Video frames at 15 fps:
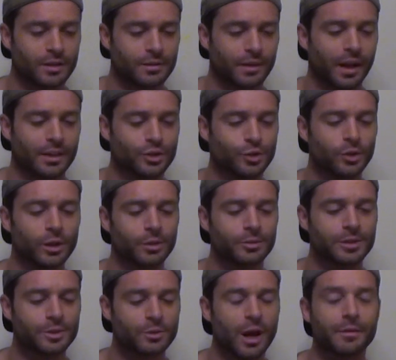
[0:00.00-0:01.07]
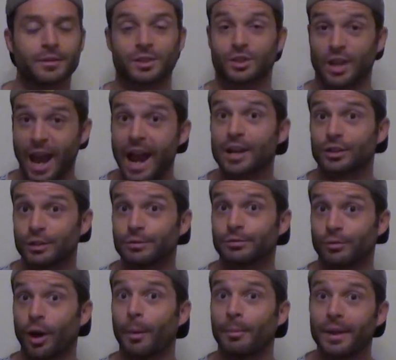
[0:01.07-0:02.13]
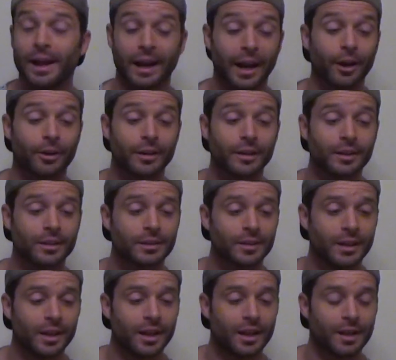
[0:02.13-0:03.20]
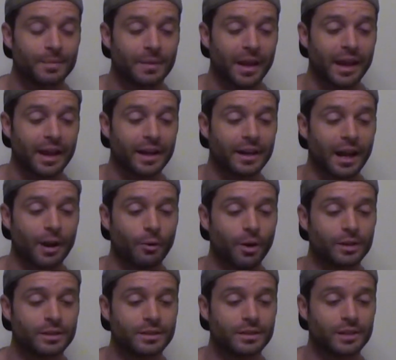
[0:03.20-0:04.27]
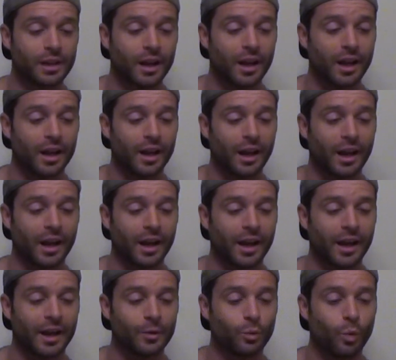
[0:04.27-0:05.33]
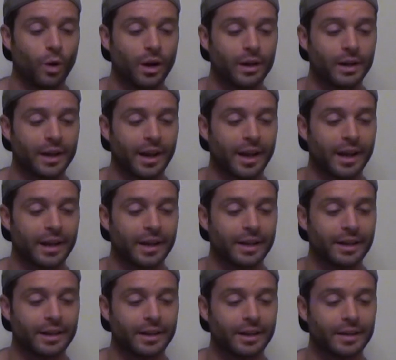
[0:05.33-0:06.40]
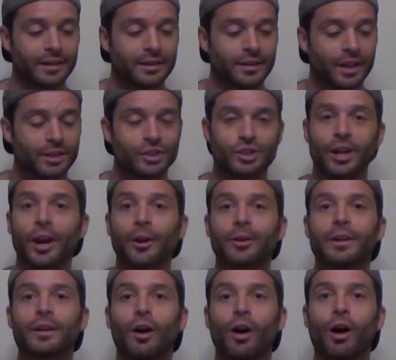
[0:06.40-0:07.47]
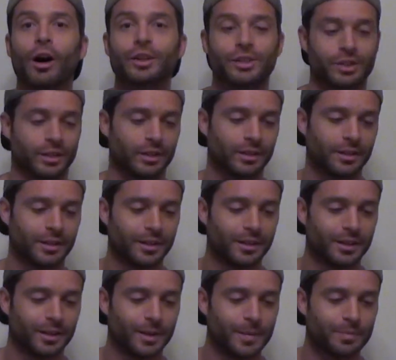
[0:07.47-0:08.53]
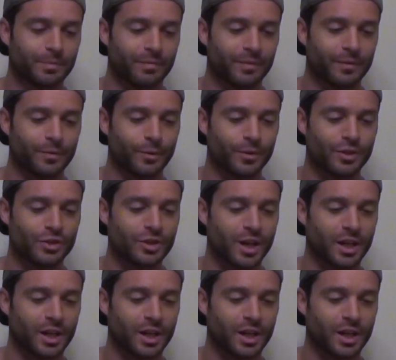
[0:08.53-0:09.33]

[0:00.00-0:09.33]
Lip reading: So Julia Louis-Dreyfus is actually from that area, and I had won a charity auction for the